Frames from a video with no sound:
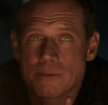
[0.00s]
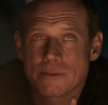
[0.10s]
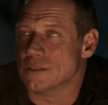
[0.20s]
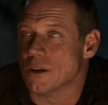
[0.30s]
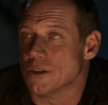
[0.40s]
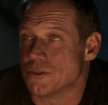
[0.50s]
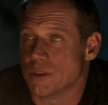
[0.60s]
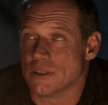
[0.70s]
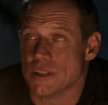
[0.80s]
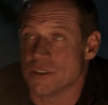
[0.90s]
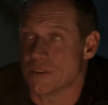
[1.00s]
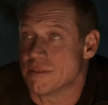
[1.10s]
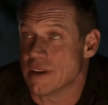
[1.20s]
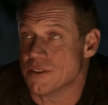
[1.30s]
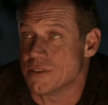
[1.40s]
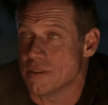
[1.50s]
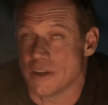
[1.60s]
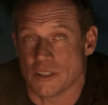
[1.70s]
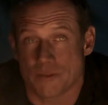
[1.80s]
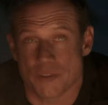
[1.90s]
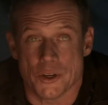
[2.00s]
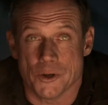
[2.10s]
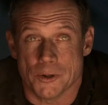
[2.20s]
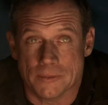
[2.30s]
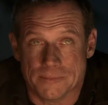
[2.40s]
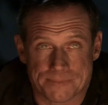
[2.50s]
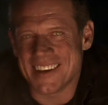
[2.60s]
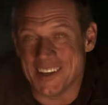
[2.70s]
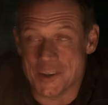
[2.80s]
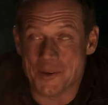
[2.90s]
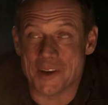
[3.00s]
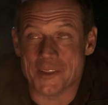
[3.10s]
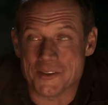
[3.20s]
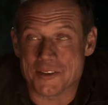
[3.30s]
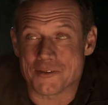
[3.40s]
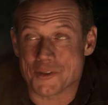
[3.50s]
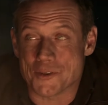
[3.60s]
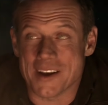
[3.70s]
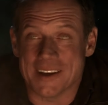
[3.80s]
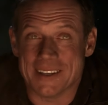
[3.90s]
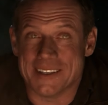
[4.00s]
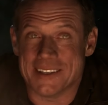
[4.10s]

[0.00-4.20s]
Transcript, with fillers: laundry lists of tasty things for you. You know, others have tried.